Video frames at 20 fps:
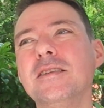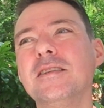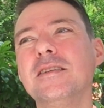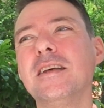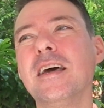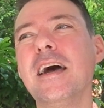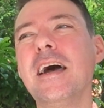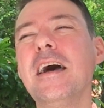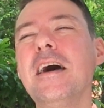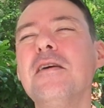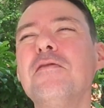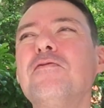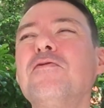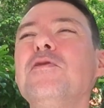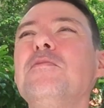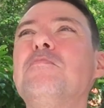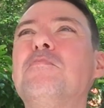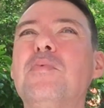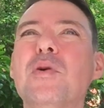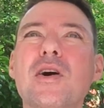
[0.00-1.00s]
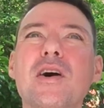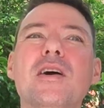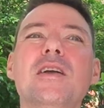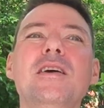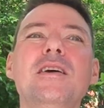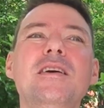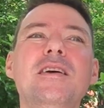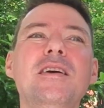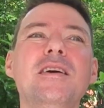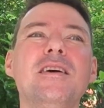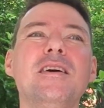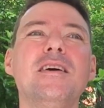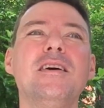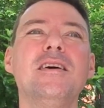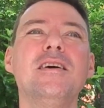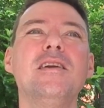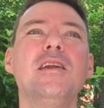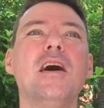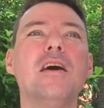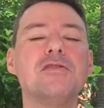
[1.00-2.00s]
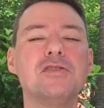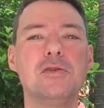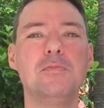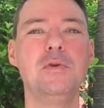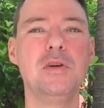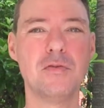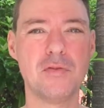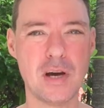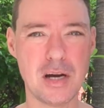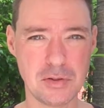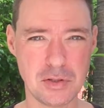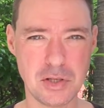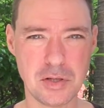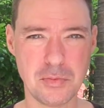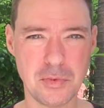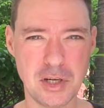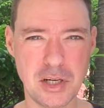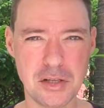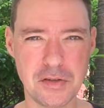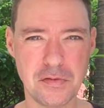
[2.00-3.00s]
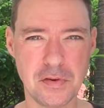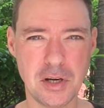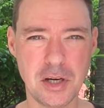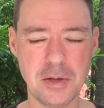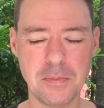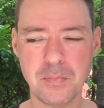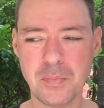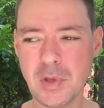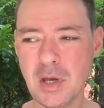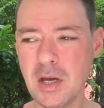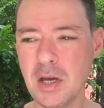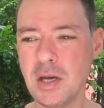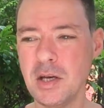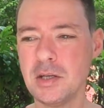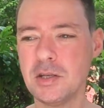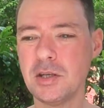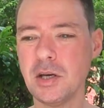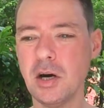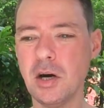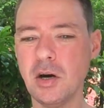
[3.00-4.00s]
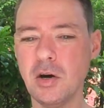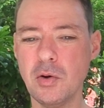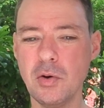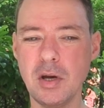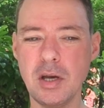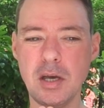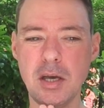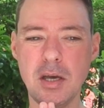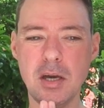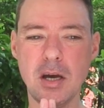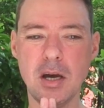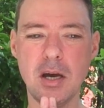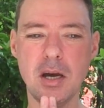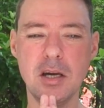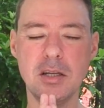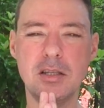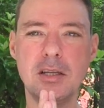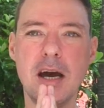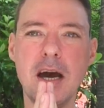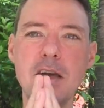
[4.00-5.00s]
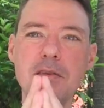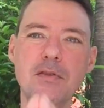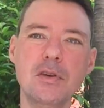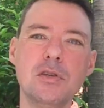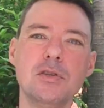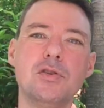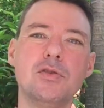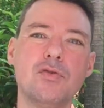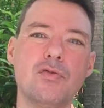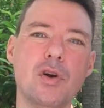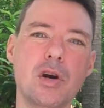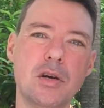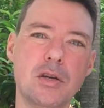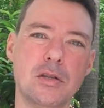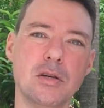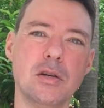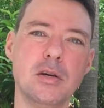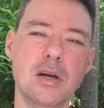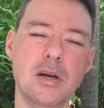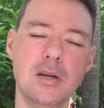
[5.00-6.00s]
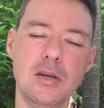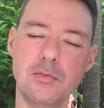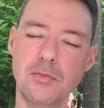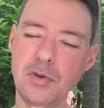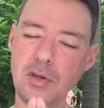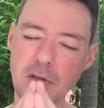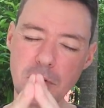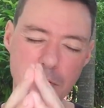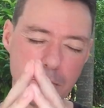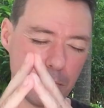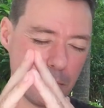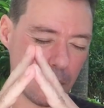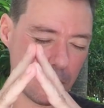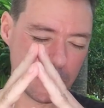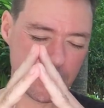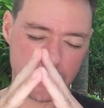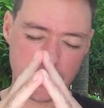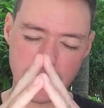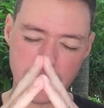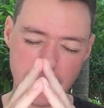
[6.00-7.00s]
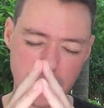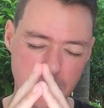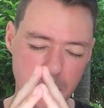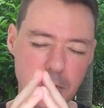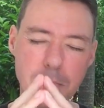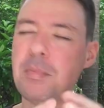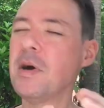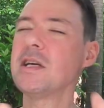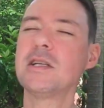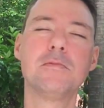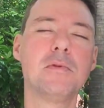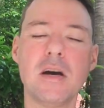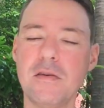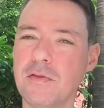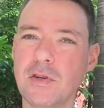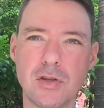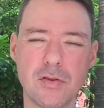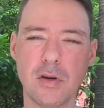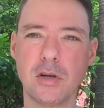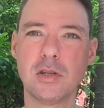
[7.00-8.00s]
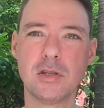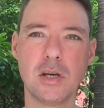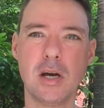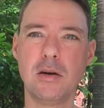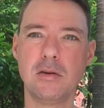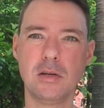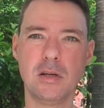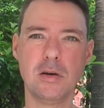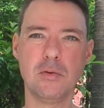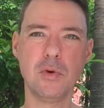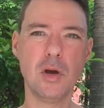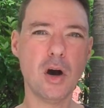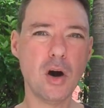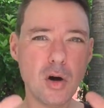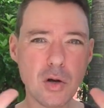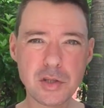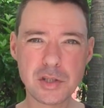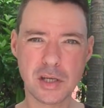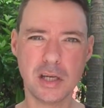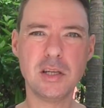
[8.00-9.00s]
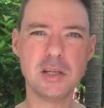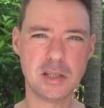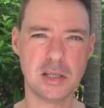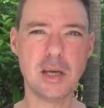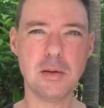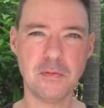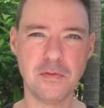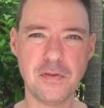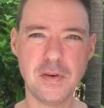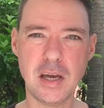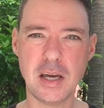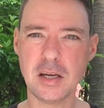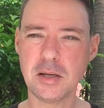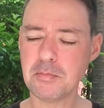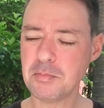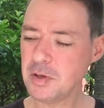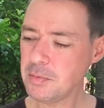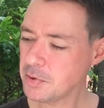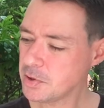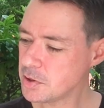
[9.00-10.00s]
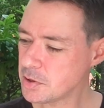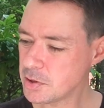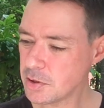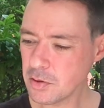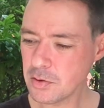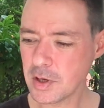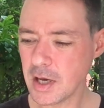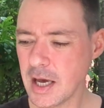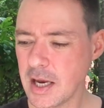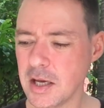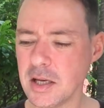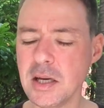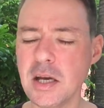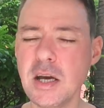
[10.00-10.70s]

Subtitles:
everybody loves to be around someone that's funny. So a diving instructor, and the best diving instructors out there, we all say the same thing, and people just don't get it.